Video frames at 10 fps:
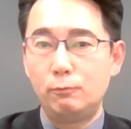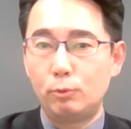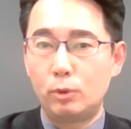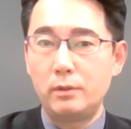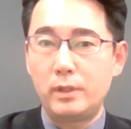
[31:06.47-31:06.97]

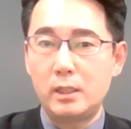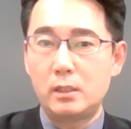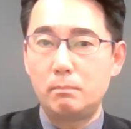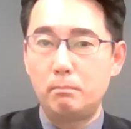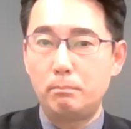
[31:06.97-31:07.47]
for
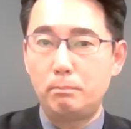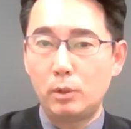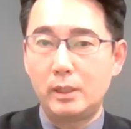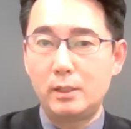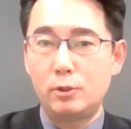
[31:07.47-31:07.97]
this
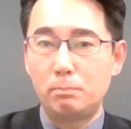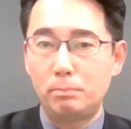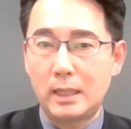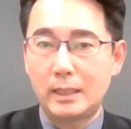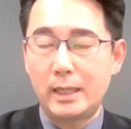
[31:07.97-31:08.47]
potential
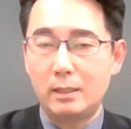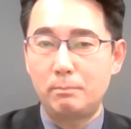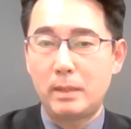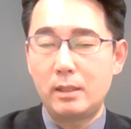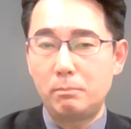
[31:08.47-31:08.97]

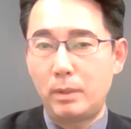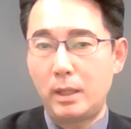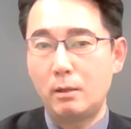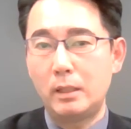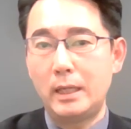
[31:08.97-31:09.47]
blockade by the
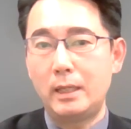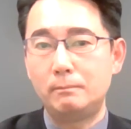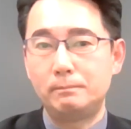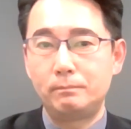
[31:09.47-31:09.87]
PLA.